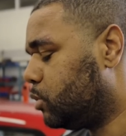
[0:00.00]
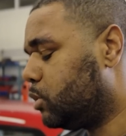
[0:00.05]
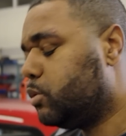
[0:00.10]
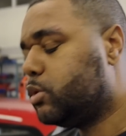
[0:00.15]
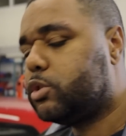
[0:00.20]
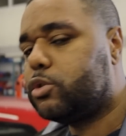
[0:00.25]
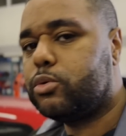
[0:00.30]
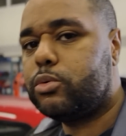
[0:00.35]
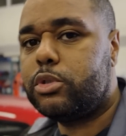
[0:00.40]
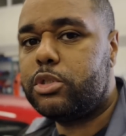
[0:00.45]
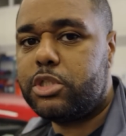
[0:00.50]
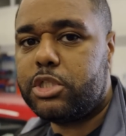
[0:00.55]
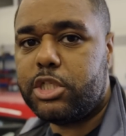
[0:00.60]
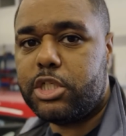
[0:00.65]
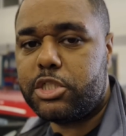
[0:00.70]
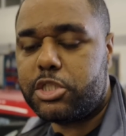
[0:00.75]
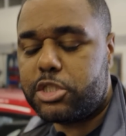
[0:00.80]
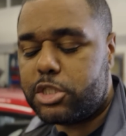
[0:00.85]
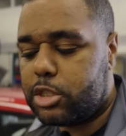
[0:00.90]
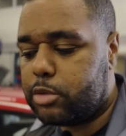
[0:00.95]
we want to install the
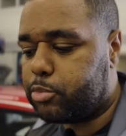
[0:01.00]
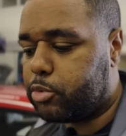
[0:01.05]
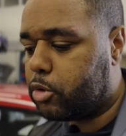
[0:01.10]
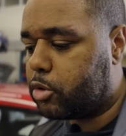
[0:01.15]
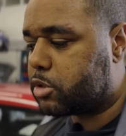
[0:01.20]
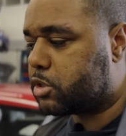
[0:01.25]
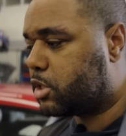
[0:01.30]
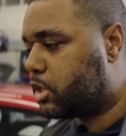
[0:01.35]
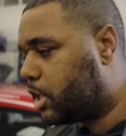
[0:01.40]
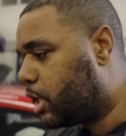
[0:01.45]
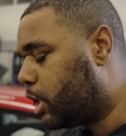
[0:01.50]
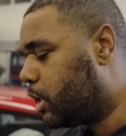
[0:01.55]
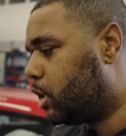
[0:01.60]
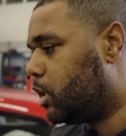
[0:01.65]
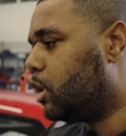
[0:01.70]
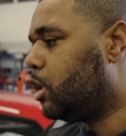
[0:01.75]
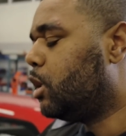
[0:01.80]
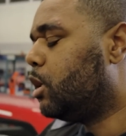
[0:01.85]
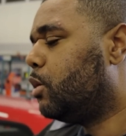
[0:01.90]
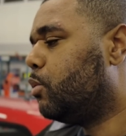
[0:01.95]
DSG box, and
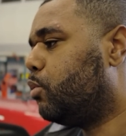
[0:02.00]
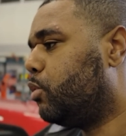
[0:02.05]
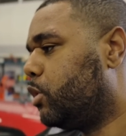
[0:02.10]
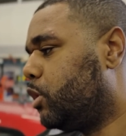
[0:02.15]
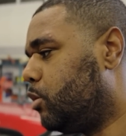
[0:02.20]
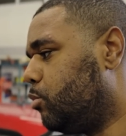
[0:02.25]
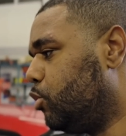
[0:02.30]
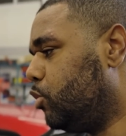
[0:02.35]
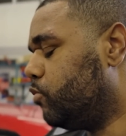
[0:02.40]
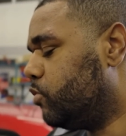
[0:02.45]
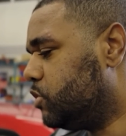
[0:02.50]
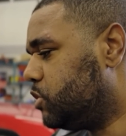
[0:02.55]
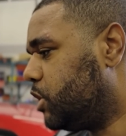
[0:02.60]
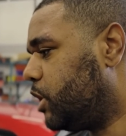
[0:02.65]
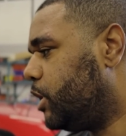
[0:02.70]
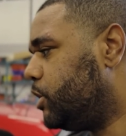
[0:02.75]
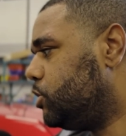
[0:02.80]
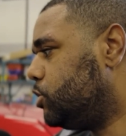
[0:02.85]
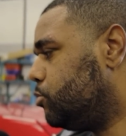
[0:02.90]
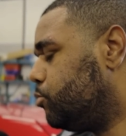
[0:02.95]
then we're going to move on
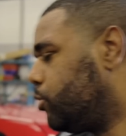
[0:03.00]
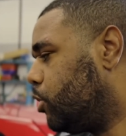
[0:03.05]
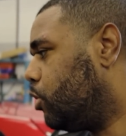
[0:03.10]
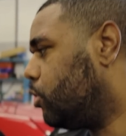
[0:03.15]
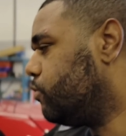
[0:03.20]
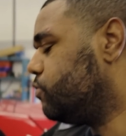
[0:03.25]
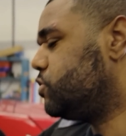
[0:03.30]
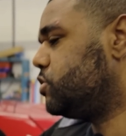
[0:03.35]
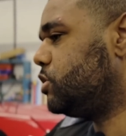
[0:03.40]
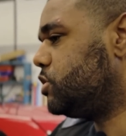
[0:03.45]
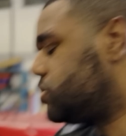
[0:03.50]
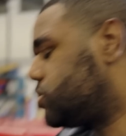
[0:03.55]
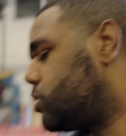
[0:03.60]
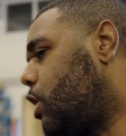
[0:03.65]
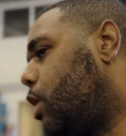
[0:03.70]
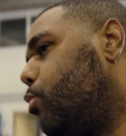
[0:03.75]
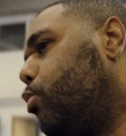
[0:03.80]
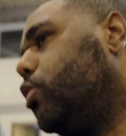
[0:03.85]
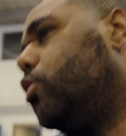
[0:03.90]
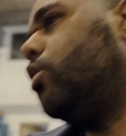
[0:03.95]
to engine. But obviously the
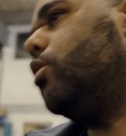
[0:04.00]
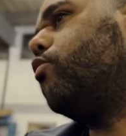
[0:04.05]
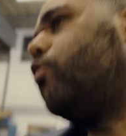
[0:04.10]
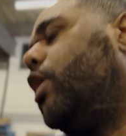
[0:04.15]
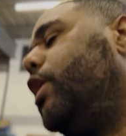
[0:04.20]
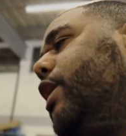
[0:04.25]
setup we've got